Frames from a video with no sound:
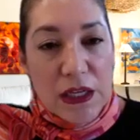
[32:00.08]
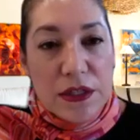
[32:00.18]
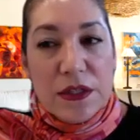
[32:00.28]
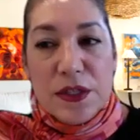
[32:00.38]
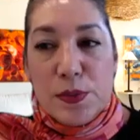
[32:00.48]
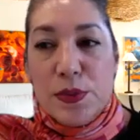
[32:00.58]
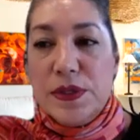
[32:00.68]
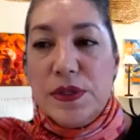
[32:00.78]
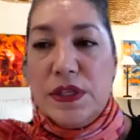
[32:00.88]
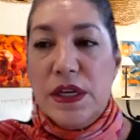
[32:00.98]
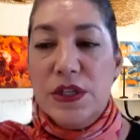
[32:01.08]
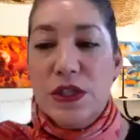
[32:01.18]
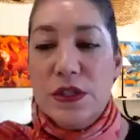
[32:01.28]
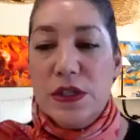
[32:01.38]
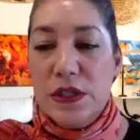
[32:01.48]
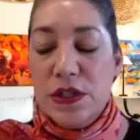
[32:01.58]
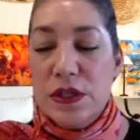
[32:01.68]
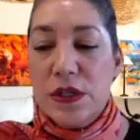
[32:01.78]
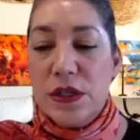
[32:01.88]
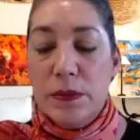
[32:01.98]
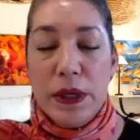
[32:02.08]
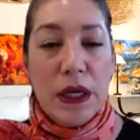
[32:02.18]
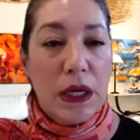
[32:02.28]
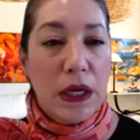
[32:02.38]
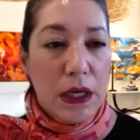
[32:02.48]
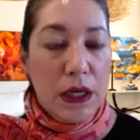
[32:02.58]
to these presentations is just going to be